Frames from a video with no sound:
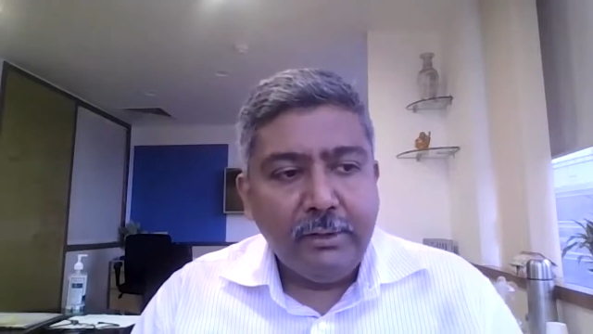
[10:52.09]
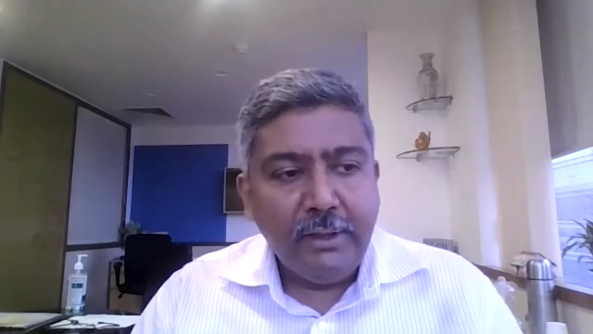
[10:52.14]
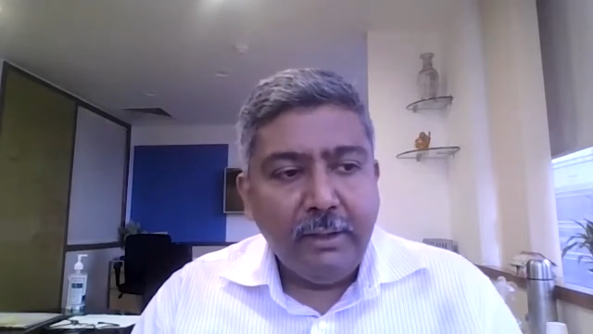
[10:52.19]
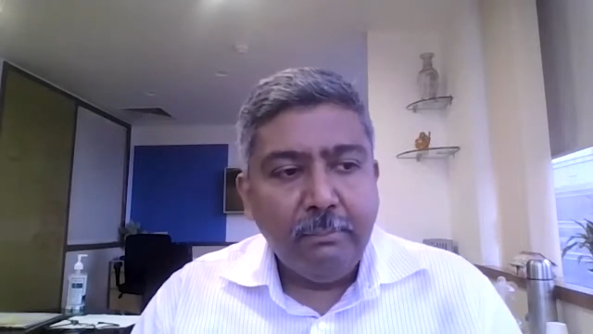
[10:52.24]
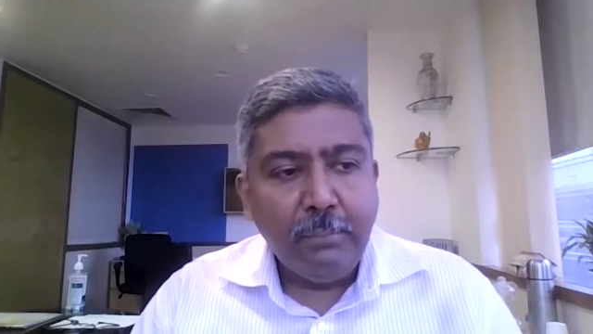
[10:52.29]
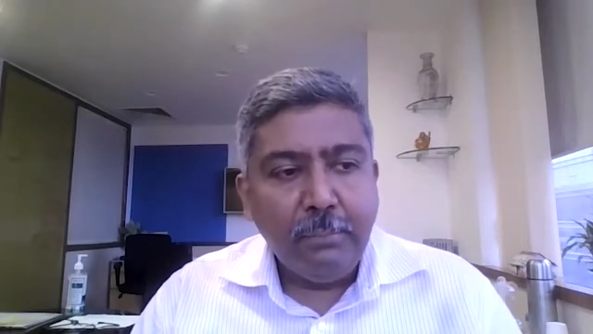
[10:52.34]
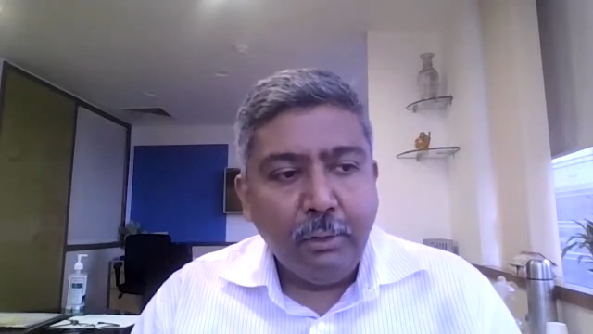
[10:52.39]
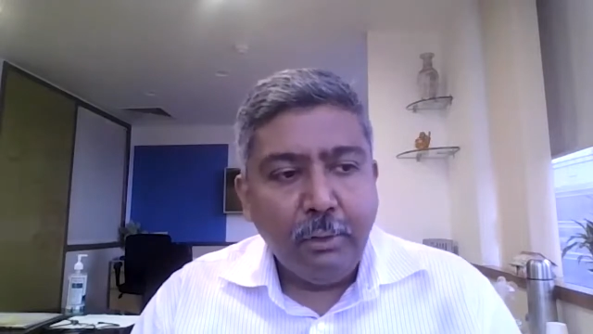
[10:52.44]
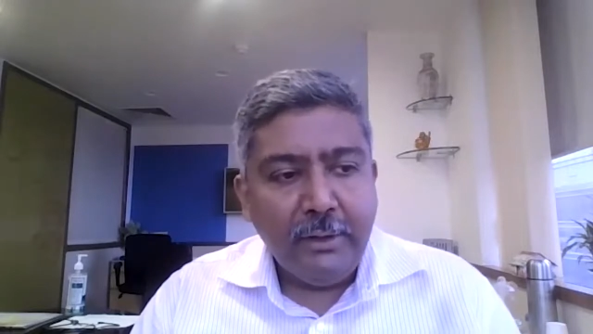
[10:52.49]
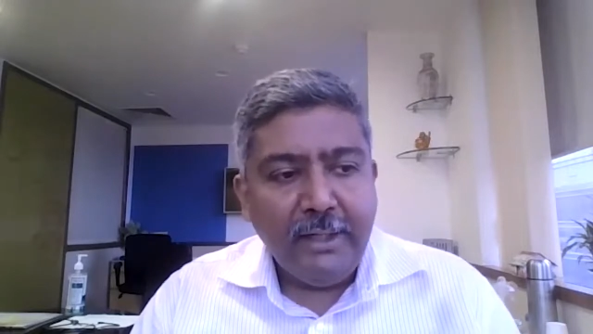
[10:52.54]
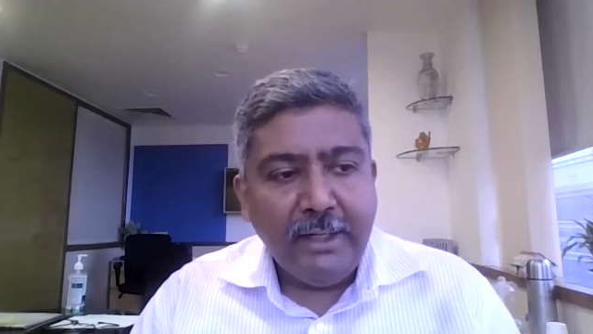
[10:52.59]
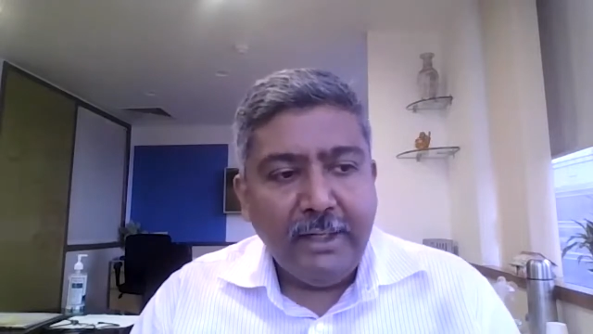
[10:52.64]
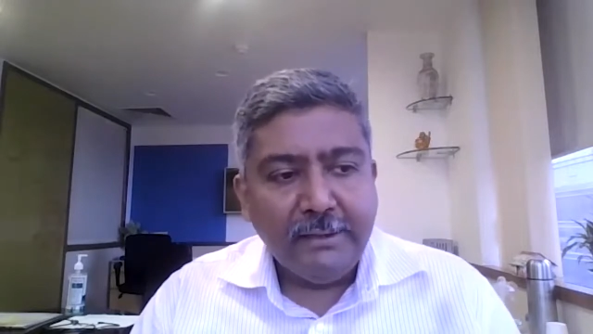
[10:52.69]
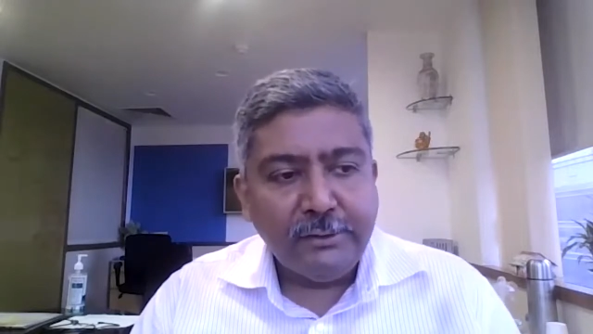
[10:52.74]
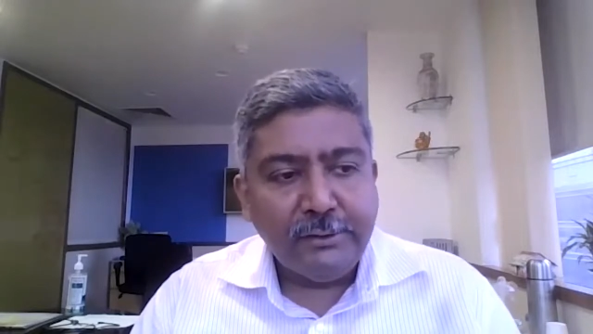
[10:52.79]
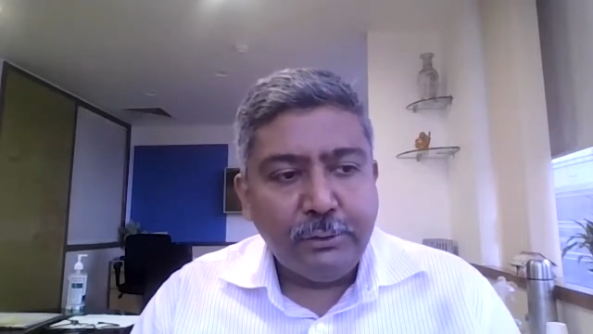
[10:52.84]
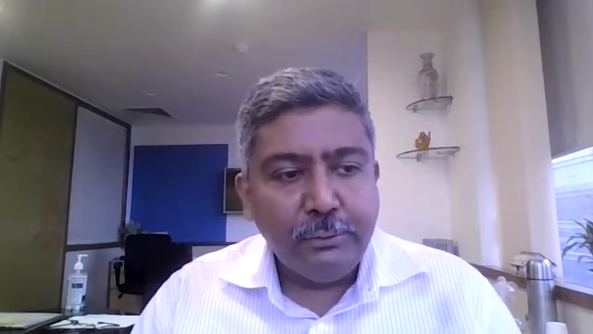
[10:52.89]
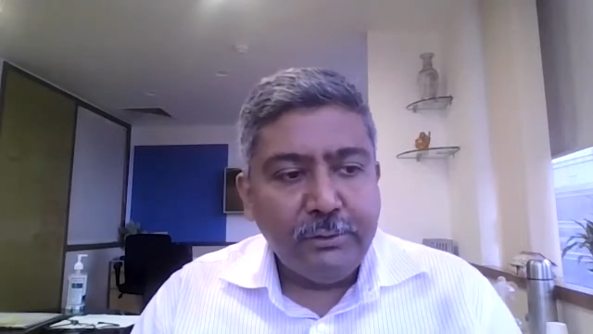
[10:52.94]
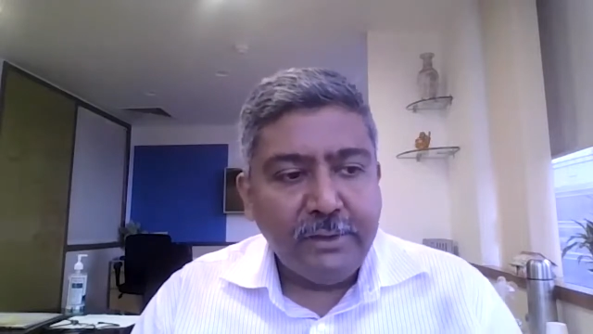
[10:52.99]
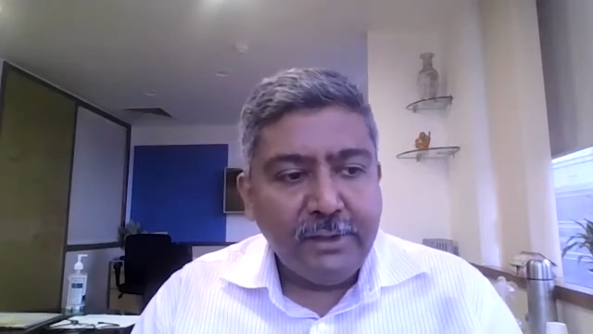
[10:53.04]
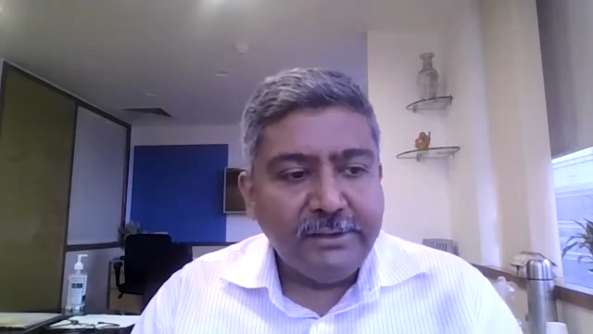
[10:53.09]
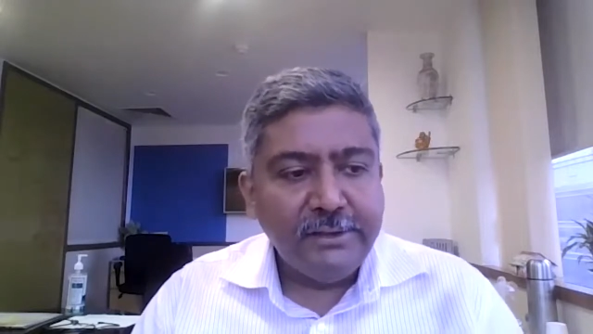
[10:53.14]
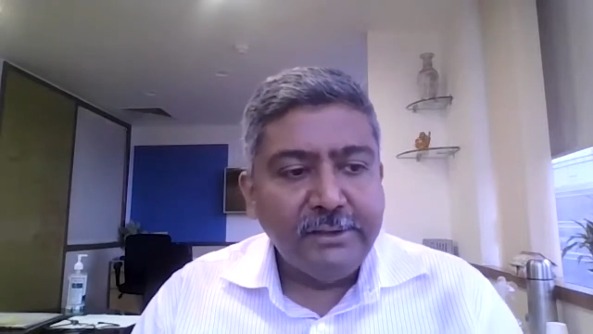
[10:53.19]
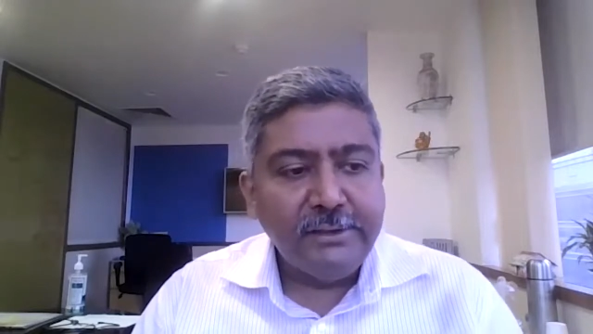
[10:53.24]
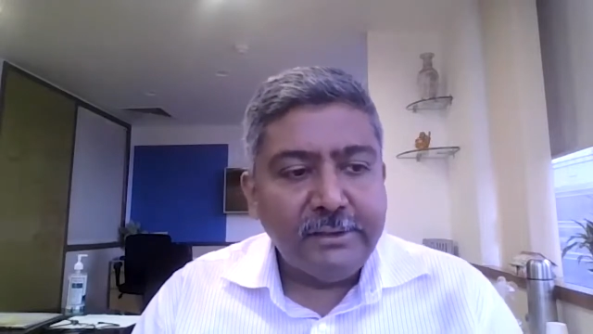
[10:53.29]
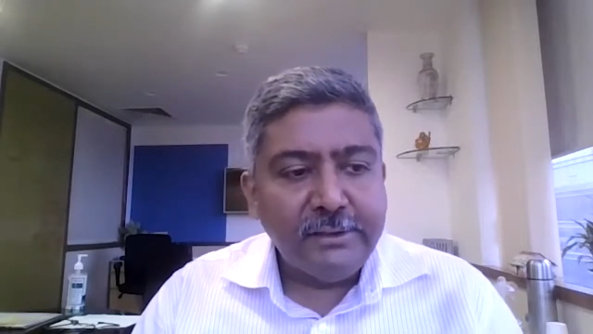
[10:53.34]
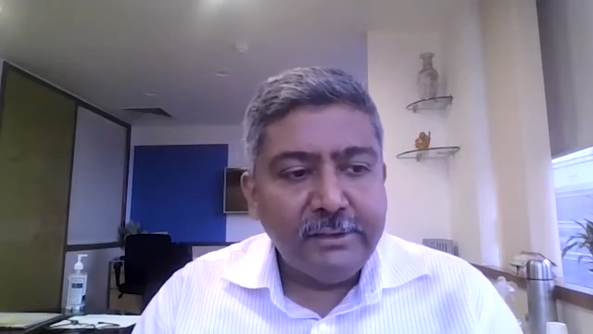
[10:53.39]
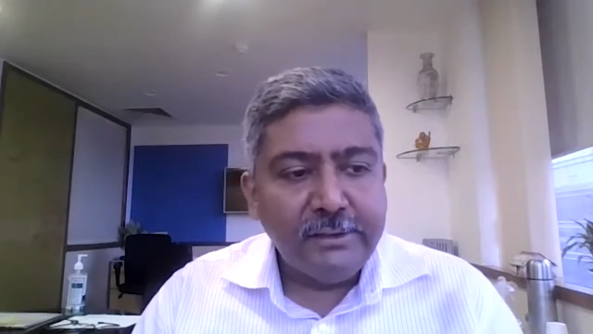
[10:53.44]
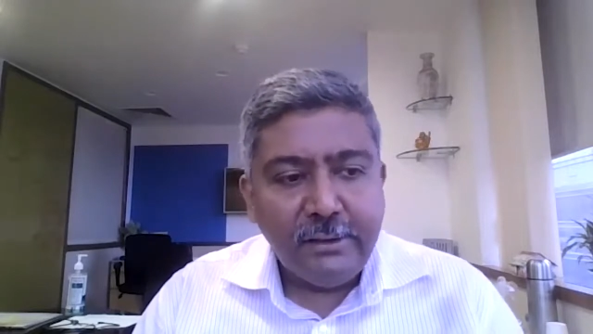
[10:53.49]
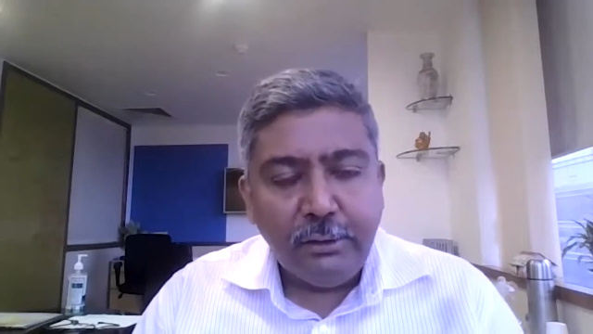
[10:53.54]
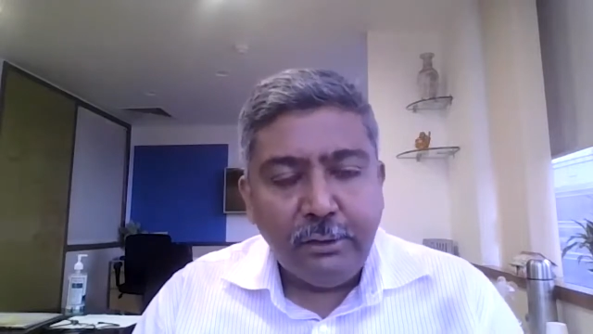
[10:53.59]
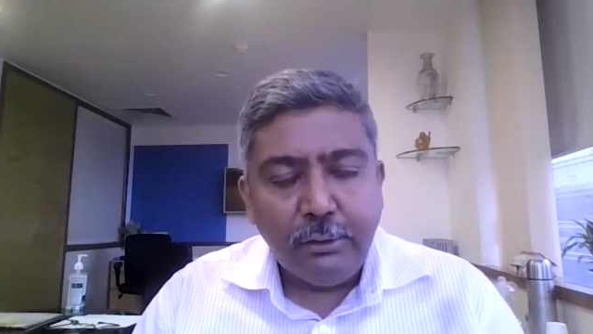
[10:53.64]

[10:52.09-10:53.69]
employee has to register